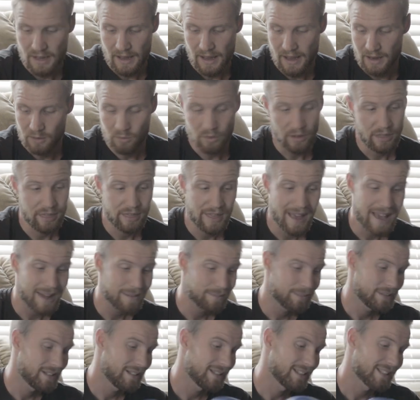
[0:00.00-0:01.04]
And with
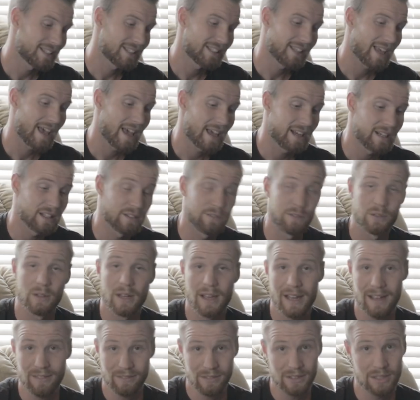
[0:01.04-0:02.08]
that being said, if you
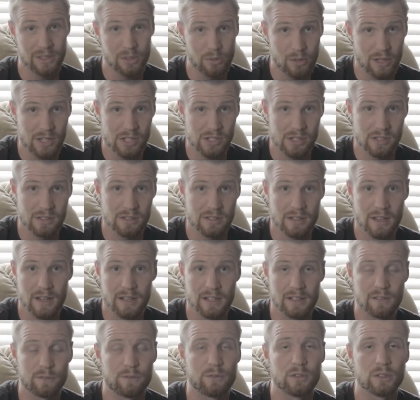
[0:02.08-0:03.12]
have any questions on
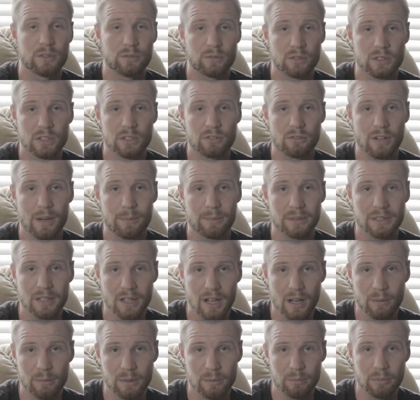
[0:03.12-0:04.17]
it, feel free to drop a
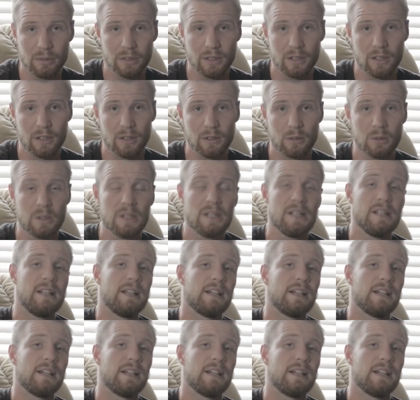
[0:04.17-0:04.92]
comment below.